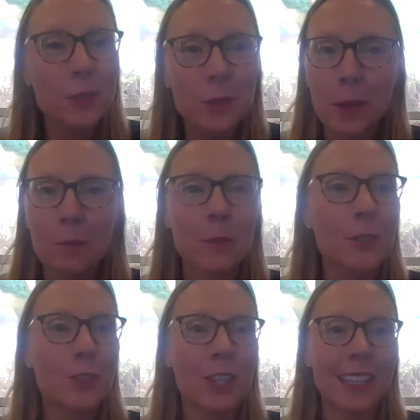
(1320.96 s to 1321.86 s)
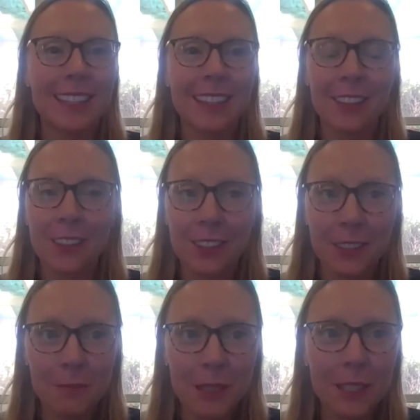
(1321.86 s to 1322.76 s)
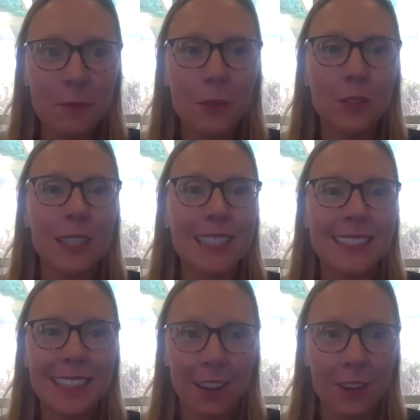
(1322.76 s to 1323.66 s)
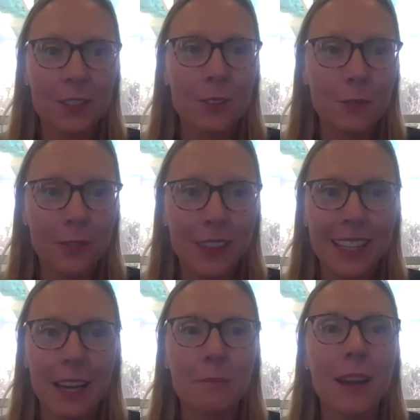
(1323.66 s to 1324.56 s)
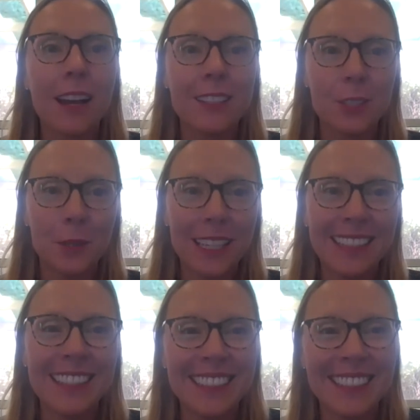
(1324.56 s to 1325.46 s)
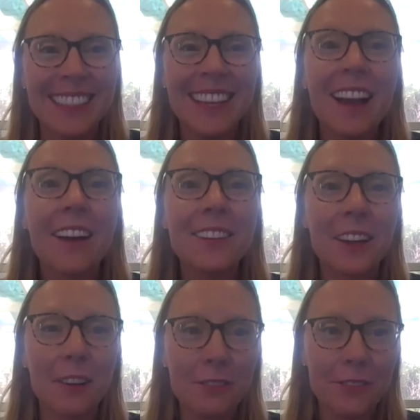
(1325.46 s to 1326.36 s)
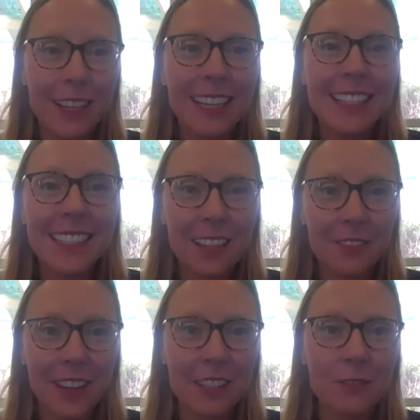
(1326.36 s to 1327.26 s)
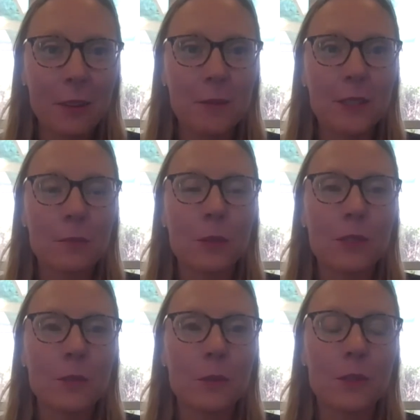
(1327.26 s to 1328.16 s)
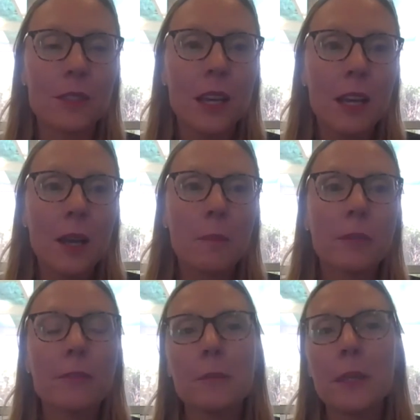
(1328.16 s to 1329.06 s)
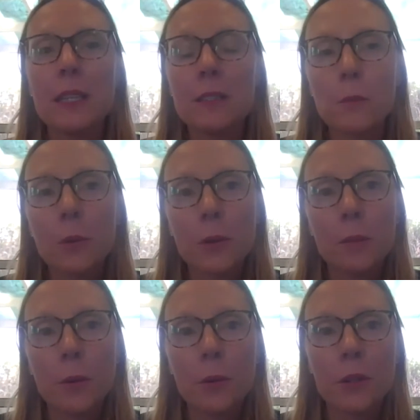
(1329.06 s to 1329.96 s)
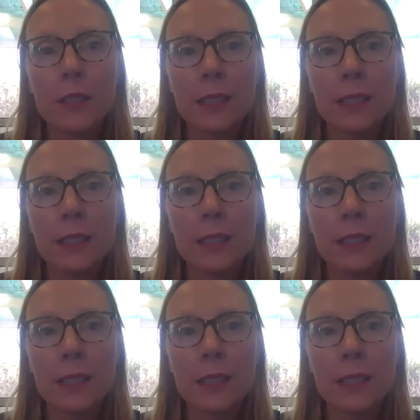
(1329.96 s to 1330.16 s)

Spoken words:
appreciate that there are going to be communities that also think I'm not doing enough to advance feminist principles. But for me, it's more important.